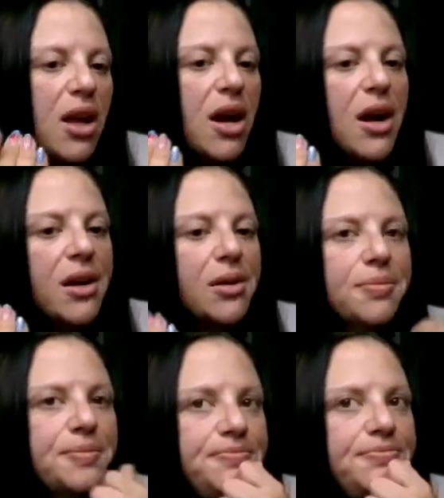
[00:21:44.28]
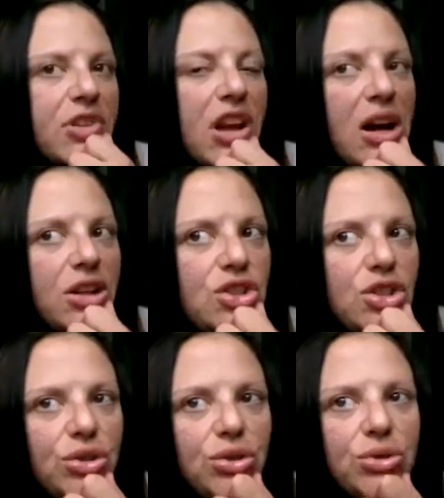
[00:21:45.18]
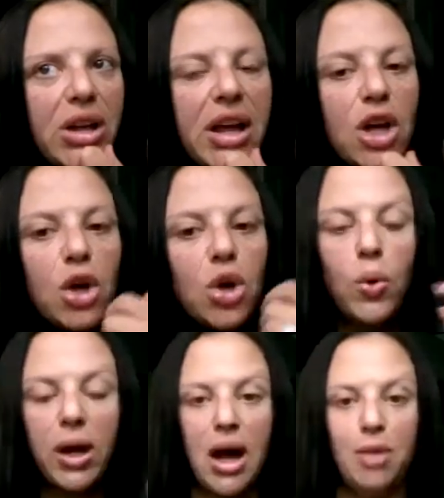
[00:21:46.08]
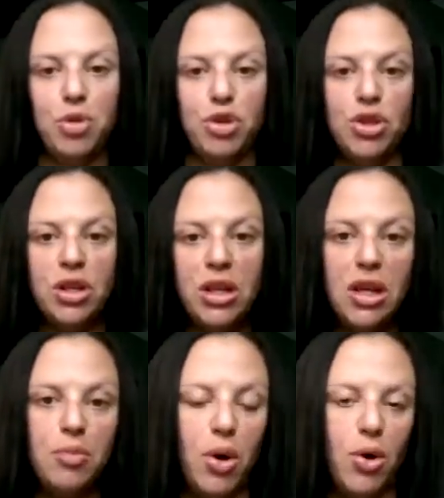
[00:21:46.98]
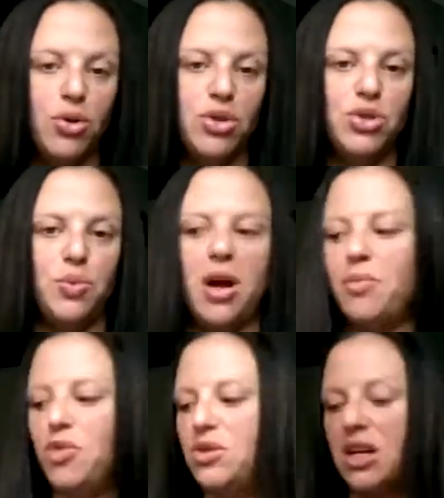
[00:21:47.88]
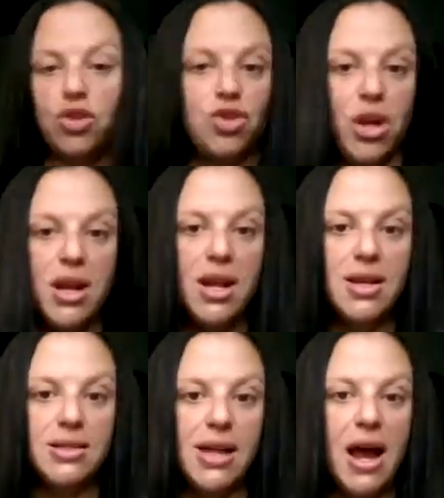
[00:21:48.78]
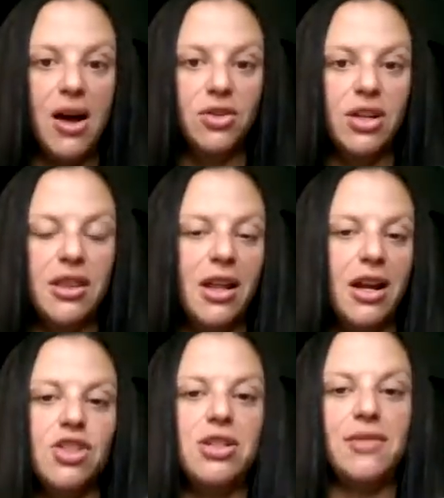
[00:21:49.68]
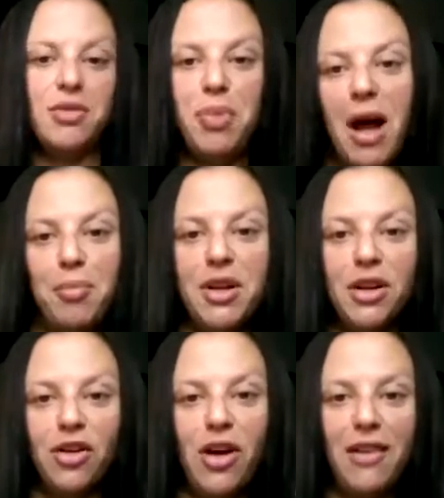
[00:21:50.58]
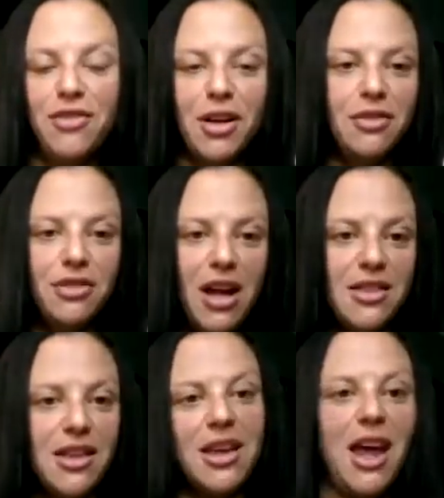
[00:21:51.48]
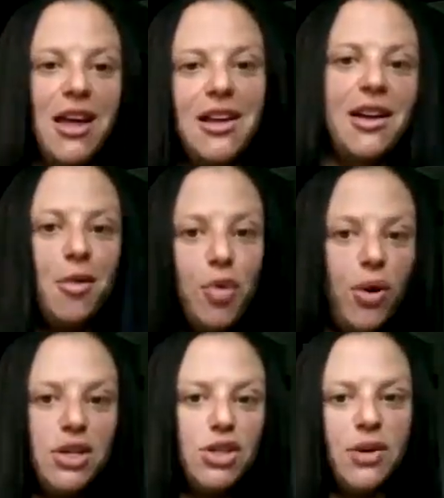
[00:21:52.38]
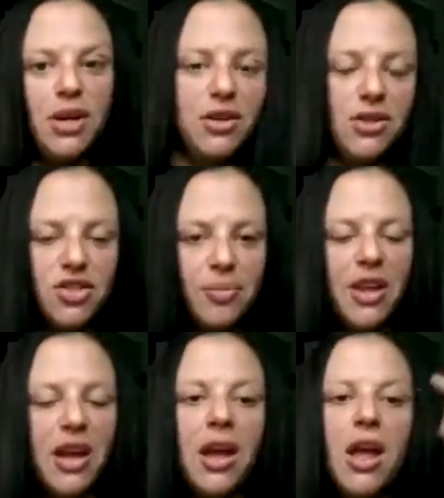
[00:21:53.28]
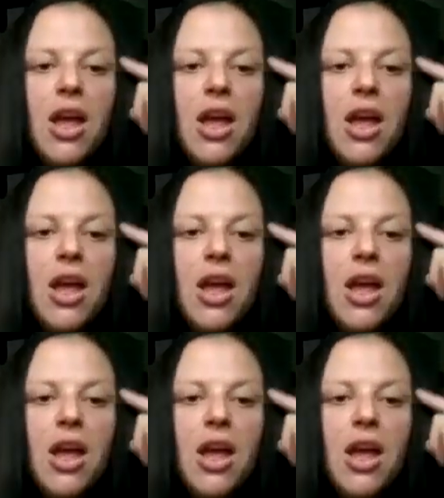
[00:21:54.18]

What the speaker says: Um, I'll do like quick opportunity posts where I'm using a trending sound, and then I just have to pop in a graphic of like the kit and I point to it or something.